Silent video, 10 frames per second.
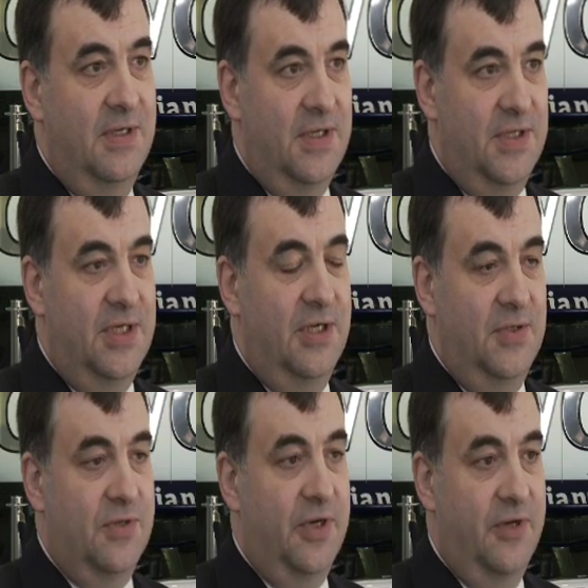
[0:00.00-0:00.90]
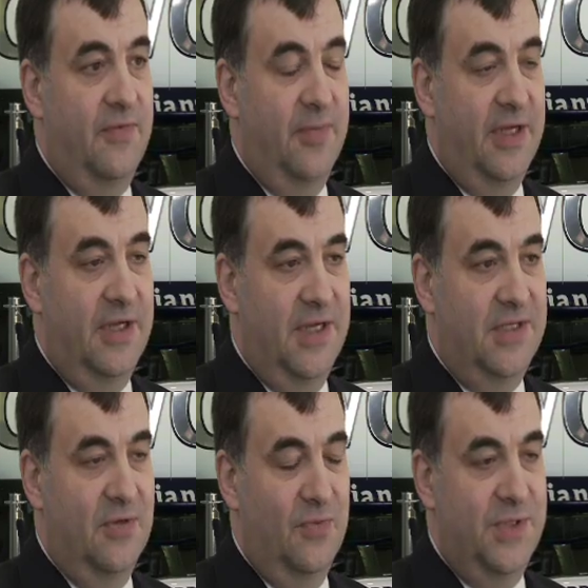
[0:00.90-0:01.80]
continued to grow from that
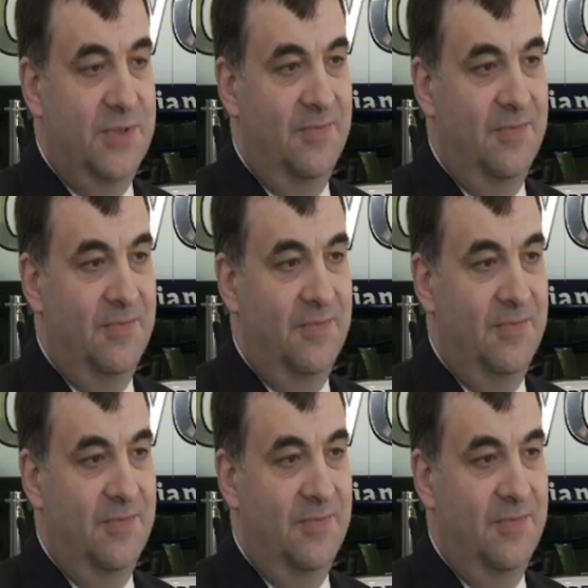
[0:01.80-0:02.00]
date onwards.